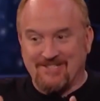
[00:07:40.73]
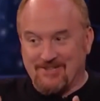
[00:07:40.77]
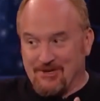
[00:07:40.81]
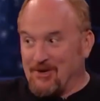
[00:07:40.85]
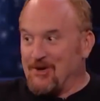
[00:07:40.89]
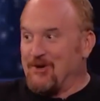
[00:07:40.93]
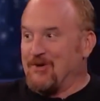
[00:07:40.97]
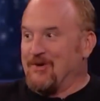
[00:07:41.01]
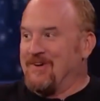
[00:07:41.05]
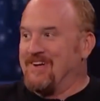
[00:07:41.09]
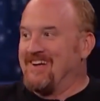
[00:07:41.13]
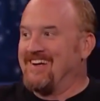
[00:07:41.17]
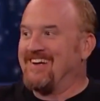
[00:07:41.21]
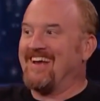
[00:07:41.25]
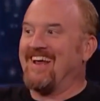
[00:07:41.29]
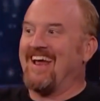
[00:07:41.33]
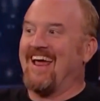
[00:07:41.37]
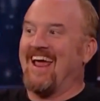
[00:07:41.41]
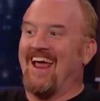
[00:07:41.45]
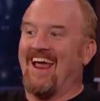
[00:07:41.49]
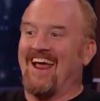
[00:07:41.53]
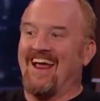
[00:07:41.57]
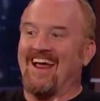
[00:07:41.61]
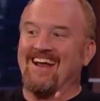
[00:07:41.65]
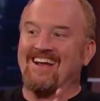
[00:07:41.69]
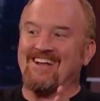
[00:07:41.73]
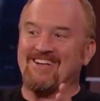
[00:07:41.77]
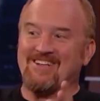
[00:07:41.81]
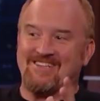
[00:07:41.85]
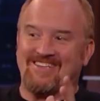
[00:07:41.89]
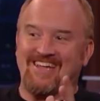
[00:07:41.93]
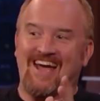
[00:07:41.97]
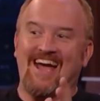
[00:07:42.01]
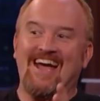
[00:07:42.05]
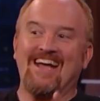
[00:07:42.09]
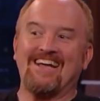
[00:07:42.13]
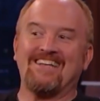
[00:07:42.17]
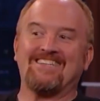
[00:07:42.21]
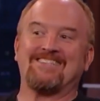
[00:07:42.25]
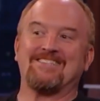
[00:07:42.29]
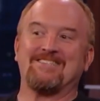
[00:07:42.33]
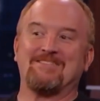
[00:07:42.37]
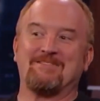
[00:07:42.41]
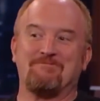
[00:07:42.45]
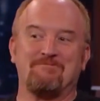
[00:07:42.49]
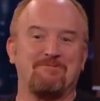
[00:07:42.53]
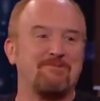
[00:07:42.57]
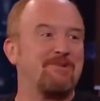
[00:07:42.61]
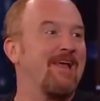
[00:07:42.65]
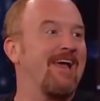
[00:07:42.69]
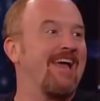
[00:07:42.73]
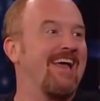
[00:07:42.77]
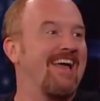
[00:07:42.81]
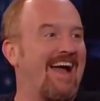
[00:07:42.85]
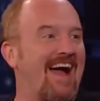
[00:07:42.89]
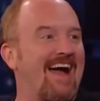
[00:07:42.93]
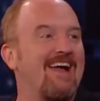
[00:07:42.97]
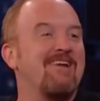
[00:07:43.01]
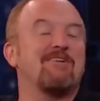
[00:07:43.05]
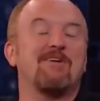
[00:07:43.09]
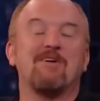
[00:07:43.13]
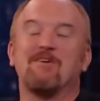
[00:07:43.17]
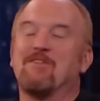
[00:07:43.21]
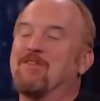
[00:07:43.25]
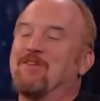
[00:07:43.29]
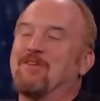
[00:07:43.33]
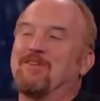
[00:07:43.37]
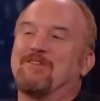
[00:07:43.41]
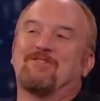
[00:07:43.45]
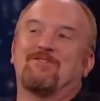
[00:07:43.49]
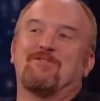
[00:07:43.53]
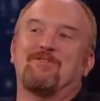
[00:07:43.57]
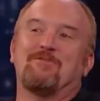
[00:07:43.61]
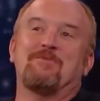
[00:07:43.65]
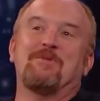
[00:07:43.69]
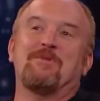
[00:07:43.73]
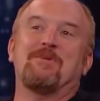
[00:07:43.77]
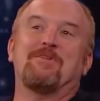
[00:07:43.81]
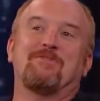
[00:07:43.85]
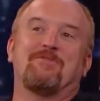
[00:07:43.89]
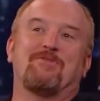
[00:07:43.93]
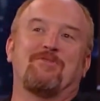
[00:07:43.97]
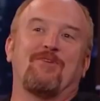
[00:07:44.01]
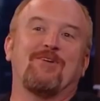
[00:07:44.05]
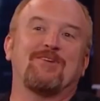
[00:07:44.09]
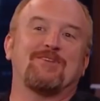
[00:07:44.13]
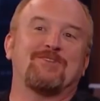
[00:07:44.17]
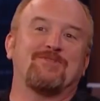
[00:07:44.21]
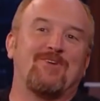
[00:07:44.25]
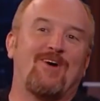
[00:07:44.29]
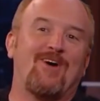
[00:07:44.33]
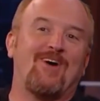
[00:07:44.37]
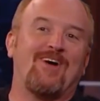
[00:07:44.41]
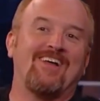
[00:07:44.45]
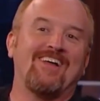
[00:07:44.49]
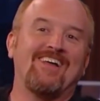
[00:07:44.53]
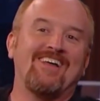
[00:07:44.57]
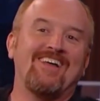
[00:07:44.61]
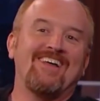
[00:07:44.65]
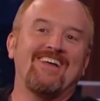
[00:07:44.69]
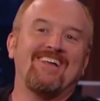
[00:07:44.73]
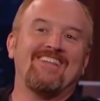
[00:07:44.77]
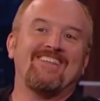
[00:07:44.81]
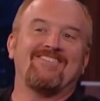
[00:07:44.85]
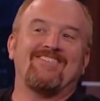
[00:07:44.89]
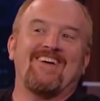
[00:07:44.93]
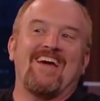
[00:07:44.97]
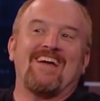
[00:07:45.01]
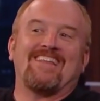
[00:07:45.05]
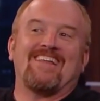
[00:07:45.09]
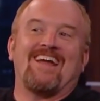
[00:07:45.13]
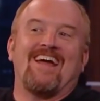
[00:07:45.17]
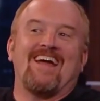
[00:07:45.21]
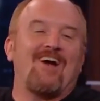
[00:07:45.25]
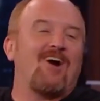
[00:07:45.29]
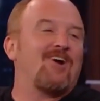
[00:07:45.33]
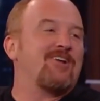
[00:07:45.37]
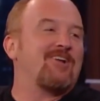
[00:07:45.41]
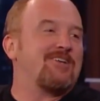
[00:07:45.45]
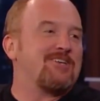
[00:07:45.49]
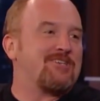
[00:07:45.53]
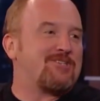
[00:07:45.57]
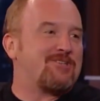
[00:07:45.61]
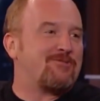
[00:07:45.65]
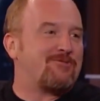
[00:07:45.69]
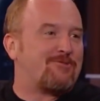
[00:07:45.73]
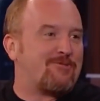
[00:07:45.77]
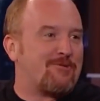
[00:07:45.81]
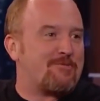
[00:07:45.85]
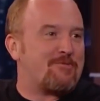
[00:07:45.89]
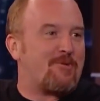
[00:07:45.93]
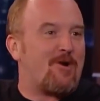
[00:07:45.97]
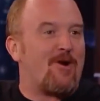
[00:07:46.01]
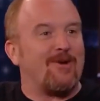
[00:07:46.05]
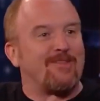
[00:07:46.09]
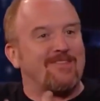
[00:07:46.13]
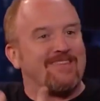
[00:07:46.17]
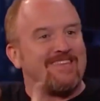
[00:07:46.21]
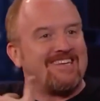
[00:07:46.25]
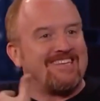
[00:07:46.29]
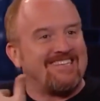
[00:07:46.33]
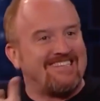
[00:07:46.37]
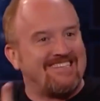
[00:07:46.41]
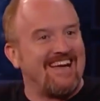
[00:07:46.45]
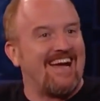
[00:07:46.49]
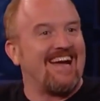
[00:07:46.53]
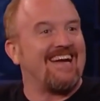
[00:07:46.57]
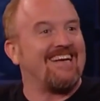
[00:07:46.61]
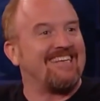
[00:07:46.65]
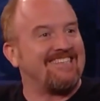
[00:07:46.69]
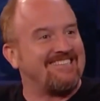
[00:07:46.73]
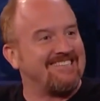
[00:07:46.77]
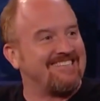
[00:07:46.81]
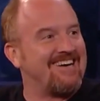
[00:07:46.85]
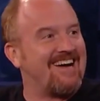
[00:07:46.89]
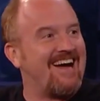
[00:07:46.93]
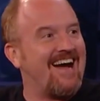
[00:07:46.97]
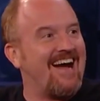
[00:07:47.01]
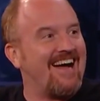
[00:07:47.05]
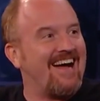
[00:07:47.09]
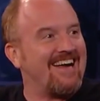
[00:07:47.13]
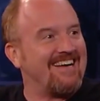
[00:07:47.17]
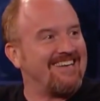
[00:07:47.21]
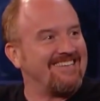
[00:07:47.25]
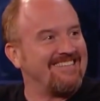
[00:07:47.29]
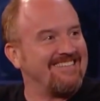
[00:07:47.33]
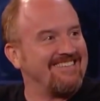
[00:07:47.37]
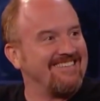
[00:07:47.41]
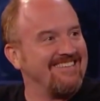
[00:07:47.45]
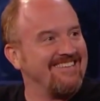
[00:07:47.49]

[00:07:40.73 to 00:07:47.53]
true. Dice is playing. First of all, the fact that I auditioned for a part that Dice got